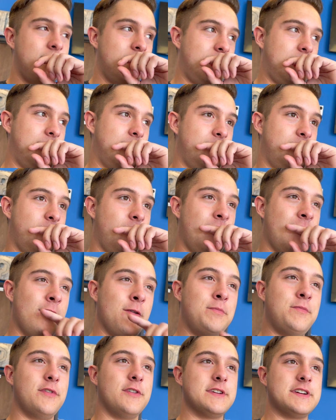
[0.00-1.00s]
and
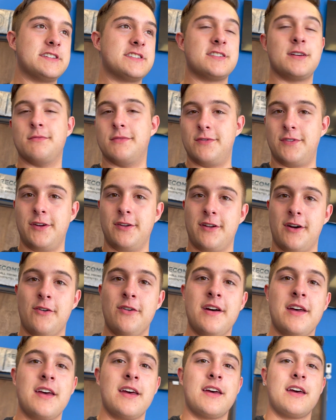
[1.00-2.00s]
hopefully some of you know,
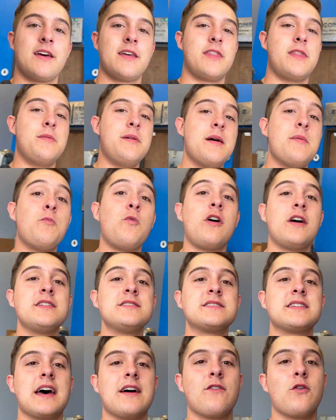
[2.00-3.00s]
the
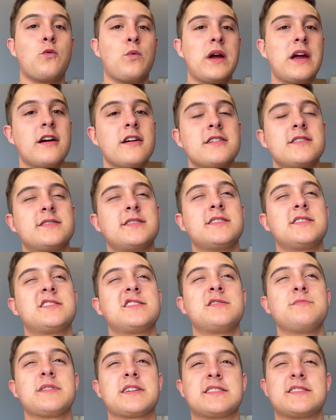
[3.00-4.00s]
M1s have a weird
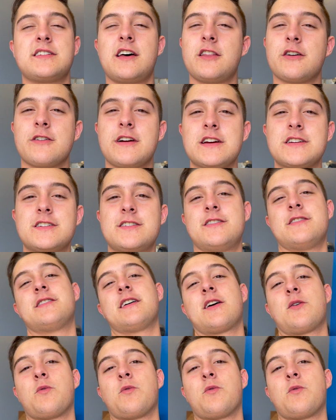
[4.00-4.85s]
system acceleration thing